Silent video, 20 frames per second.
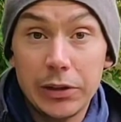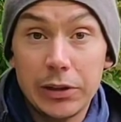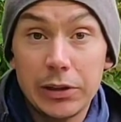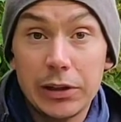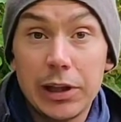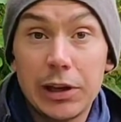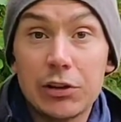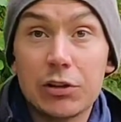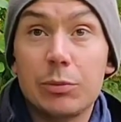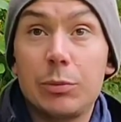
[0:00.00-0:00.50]
It
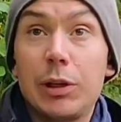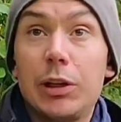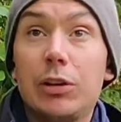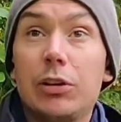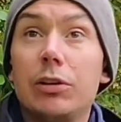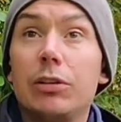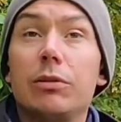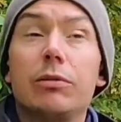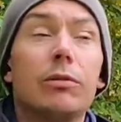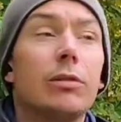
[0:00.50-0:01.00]
allows
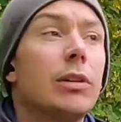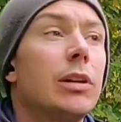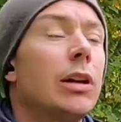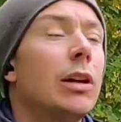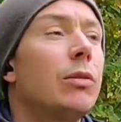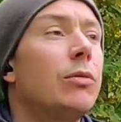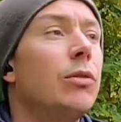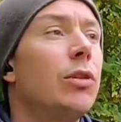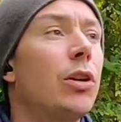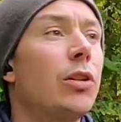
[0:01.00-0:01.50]
me
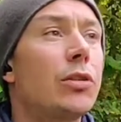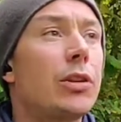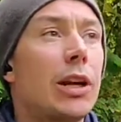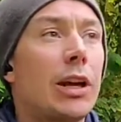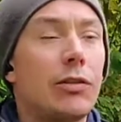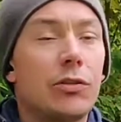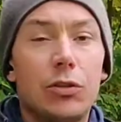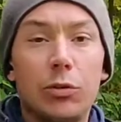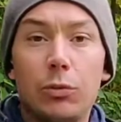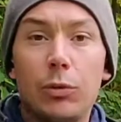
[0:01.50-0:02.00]
not to
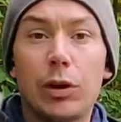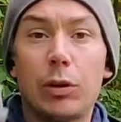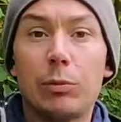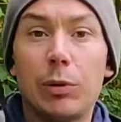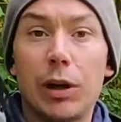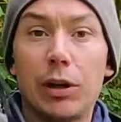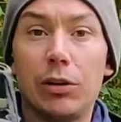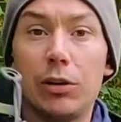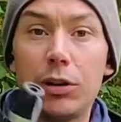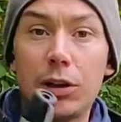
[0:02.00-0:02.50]
have to wear
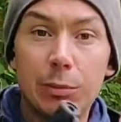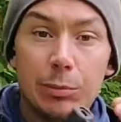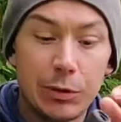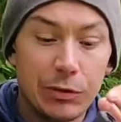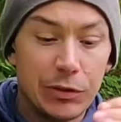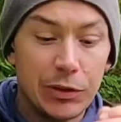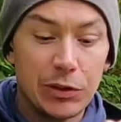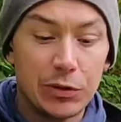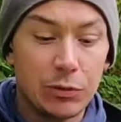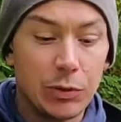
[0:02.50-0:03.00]
my hood up
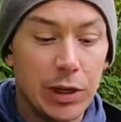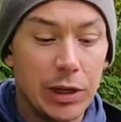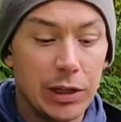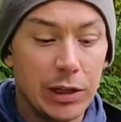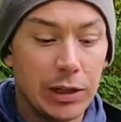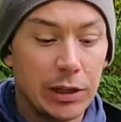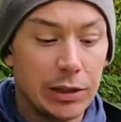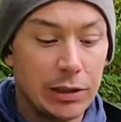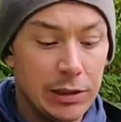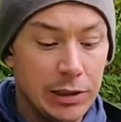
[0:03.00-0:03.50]
if it's
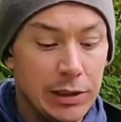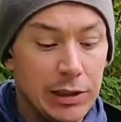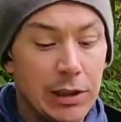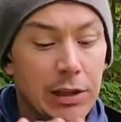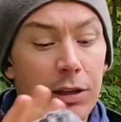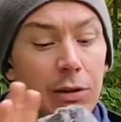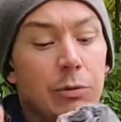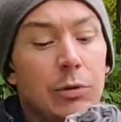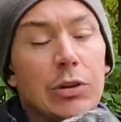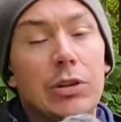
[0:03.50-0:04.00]
raining.
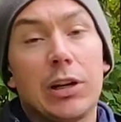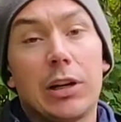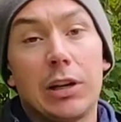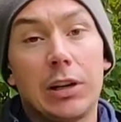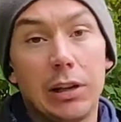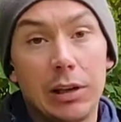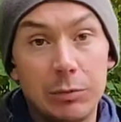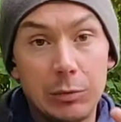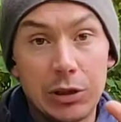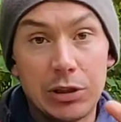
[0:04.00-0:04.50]
which kind
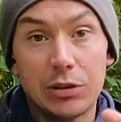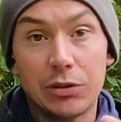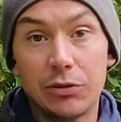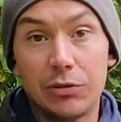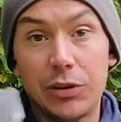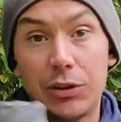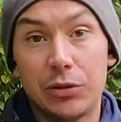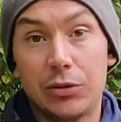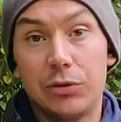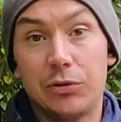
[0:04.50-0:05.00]
of limits your
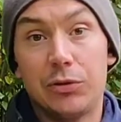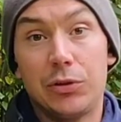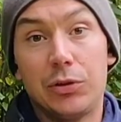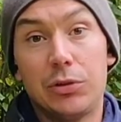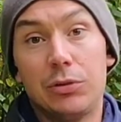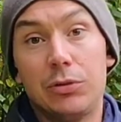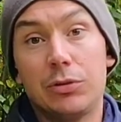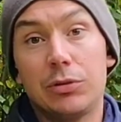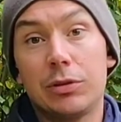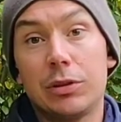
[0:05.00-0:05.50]
field of
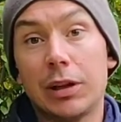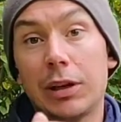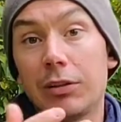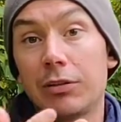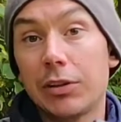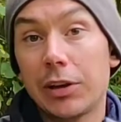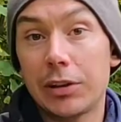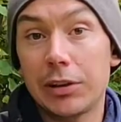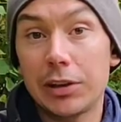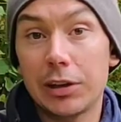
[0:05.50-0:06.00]
view. I
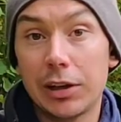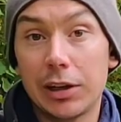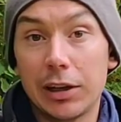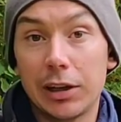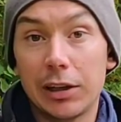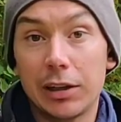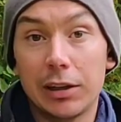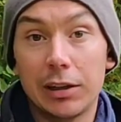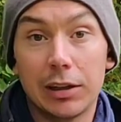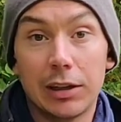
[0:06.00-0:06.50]
find that
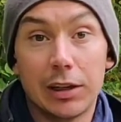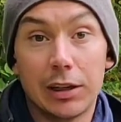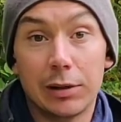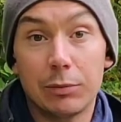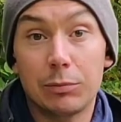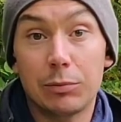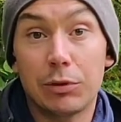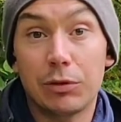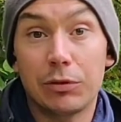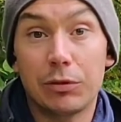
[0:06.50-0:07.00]
I
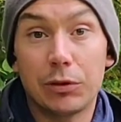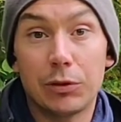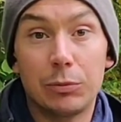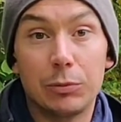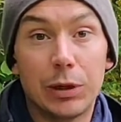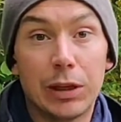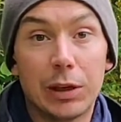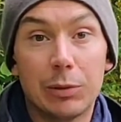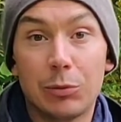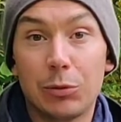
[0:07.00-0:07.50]
prefer
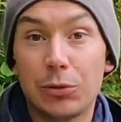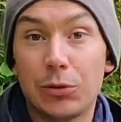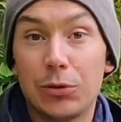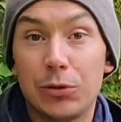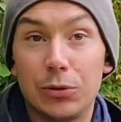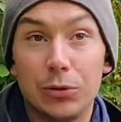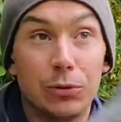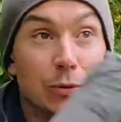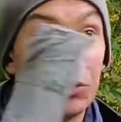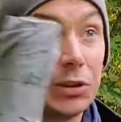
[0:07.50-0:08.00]
being able
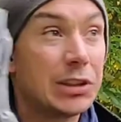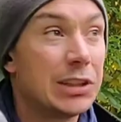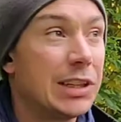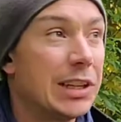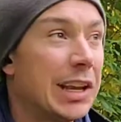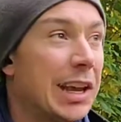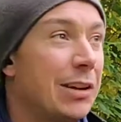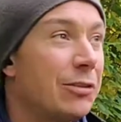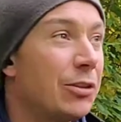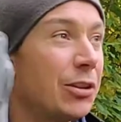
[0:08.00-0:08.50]
to
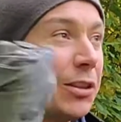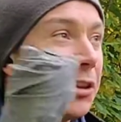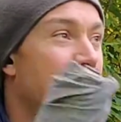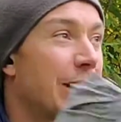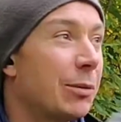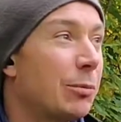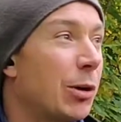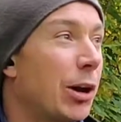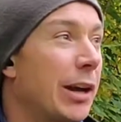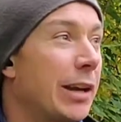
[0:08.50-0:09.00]
see
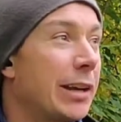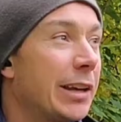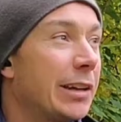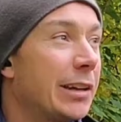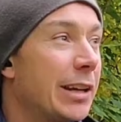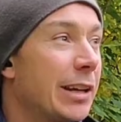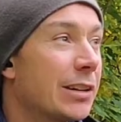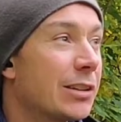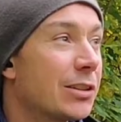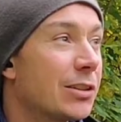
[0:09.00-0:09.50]
everything I'm
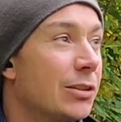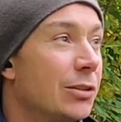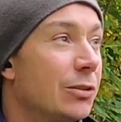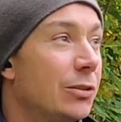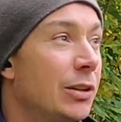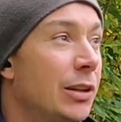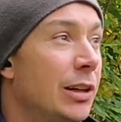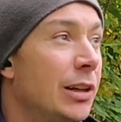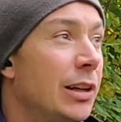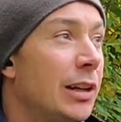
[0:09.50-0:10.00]
hiking next
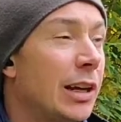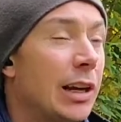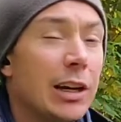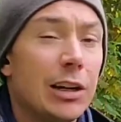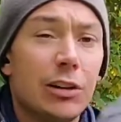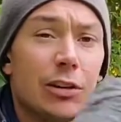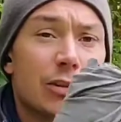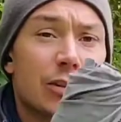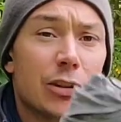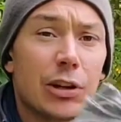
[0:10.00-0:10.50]
to.
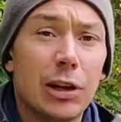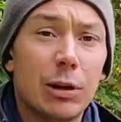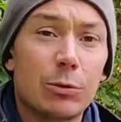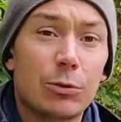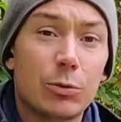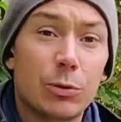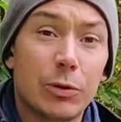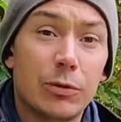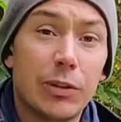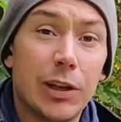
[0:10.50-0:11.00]
It also
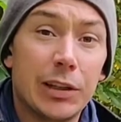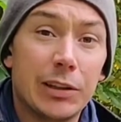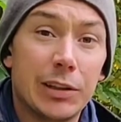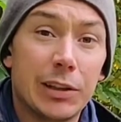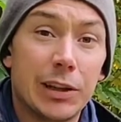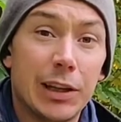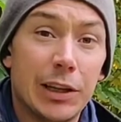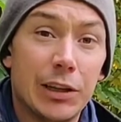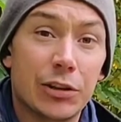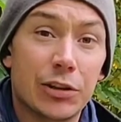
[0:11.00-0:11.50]
helps with
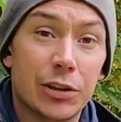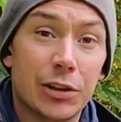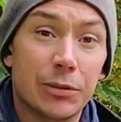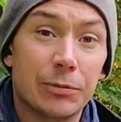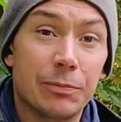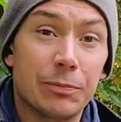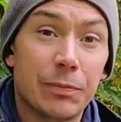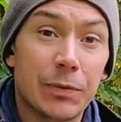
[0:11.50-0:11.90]
ventilation.